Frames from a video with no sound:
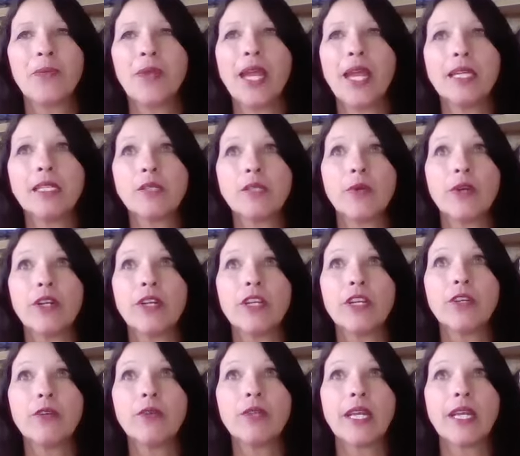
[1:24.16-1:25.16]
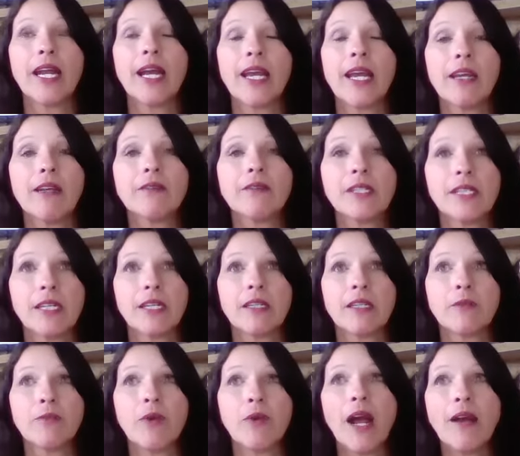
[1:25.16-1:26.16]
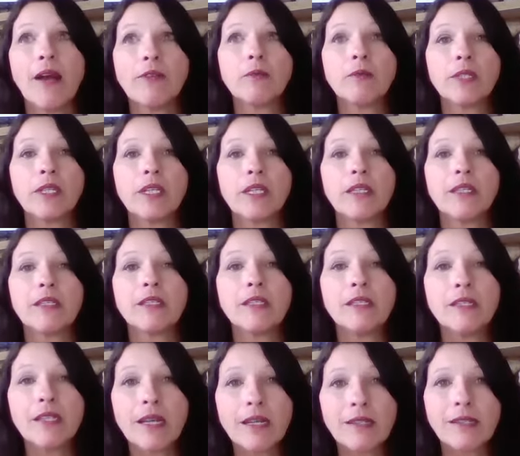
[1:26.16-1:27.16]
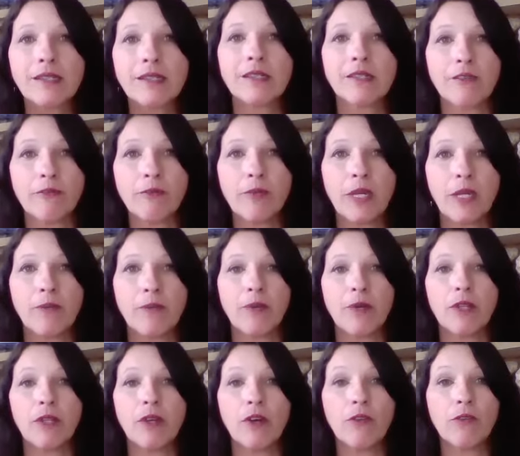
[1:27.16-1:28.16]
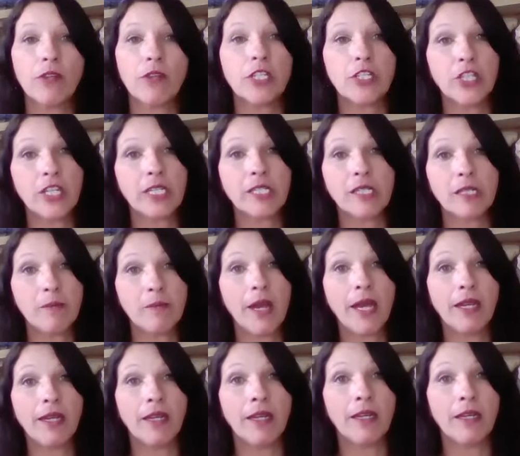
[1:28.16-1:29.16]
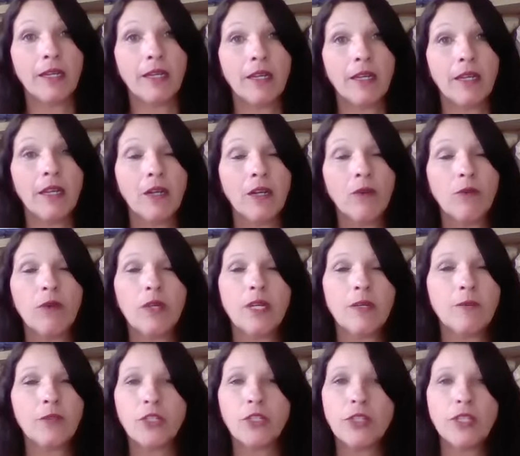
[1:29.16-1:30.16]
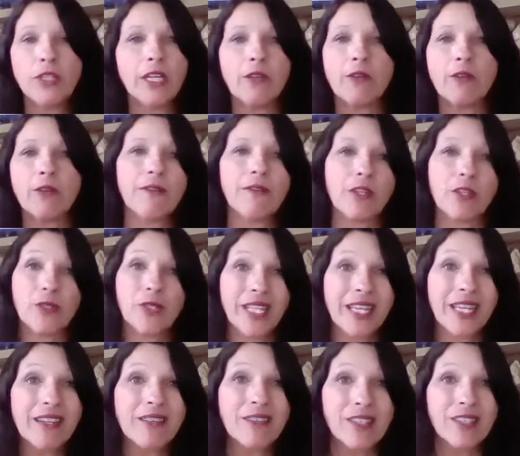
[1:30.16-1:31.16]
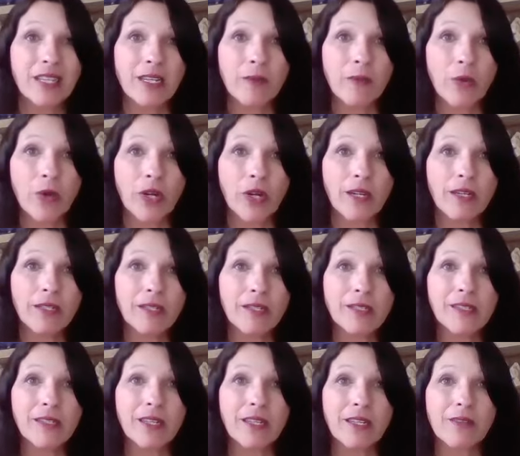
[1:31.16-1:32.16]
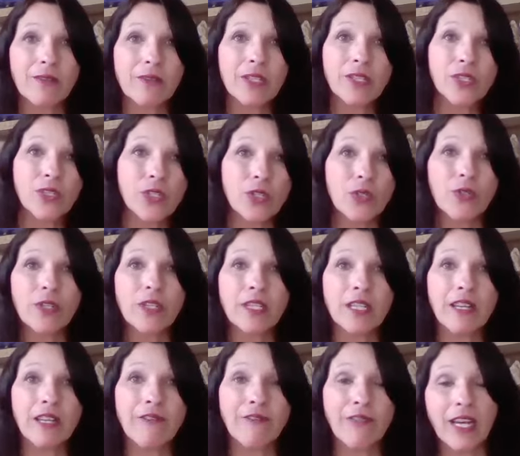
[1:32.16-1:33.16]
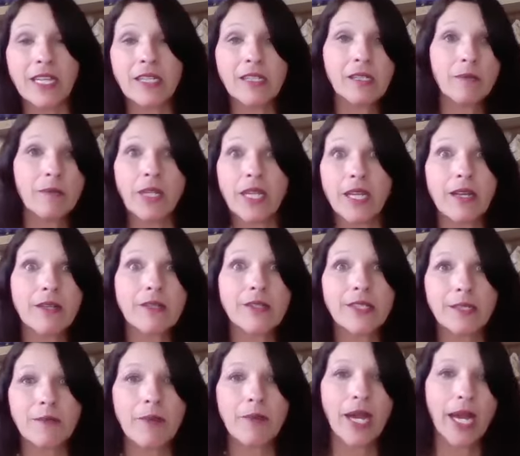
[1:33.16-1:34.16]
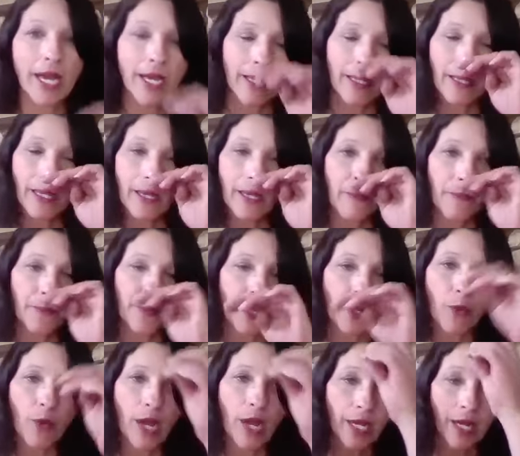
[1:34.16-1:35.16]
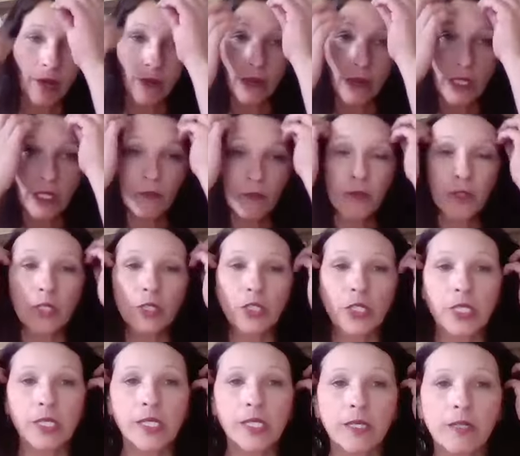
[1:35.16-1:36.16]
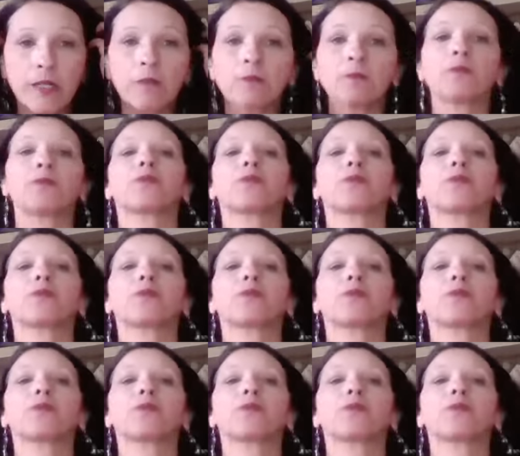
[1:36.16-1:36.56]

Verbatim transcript: I swear to you that I have sent probably dozens of people over to J C Penny. Well, I'm sure they don't have those sandals anymore, so they go in the store and they find something else to buy, and they, they walk out with a little purchase there.